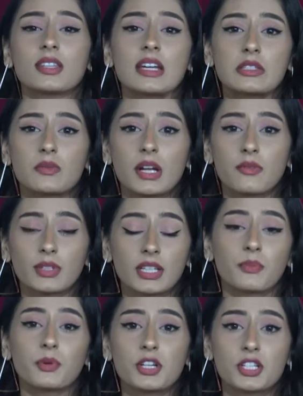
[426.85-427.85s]
and that's what I
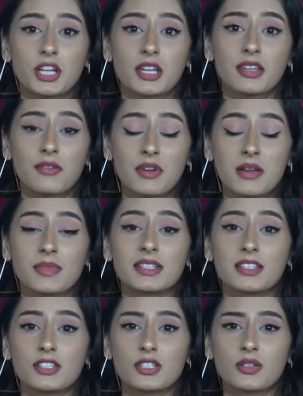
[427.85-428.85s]
really appreciate that
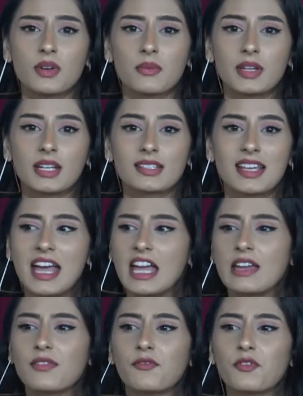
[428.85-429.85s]
Reitmans is doing, because
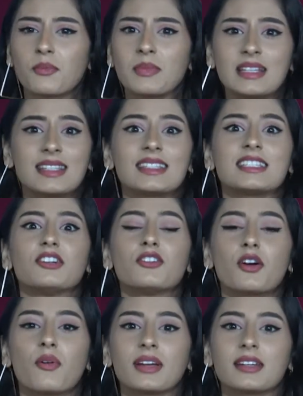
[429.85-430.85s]
even for me still
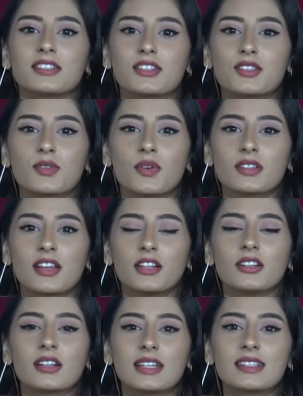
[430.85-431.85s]
going into stores,
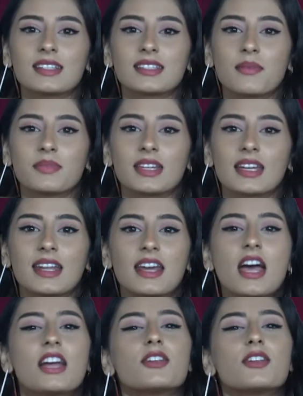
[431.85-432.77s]
I'll look into something and,